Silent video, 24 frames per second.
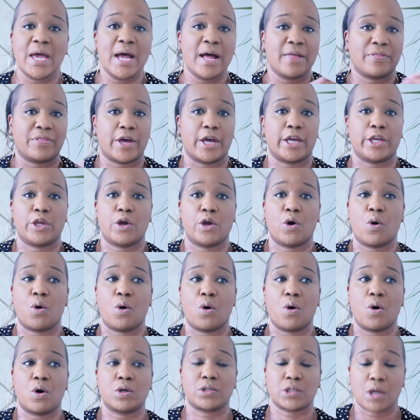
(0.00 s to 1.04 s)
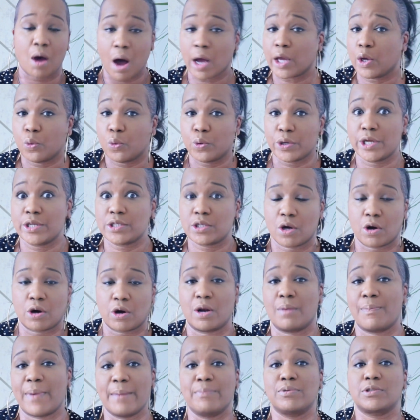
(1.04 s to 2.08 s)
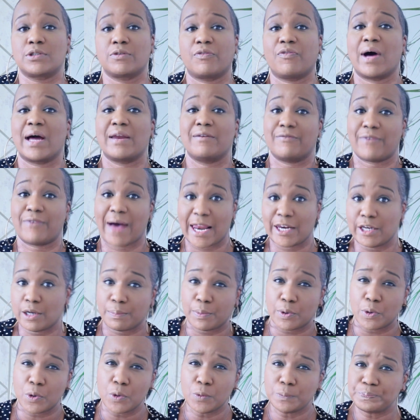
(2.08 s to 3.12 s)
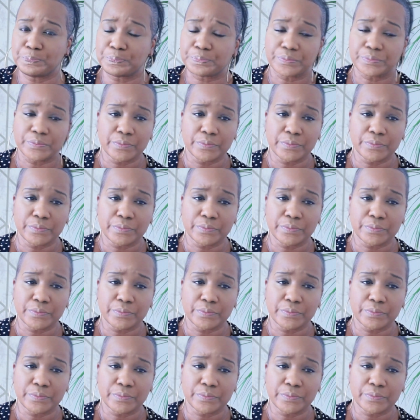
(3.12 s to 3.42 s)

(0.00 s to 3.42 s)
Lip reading: that your target audience are going to be able to find valuable.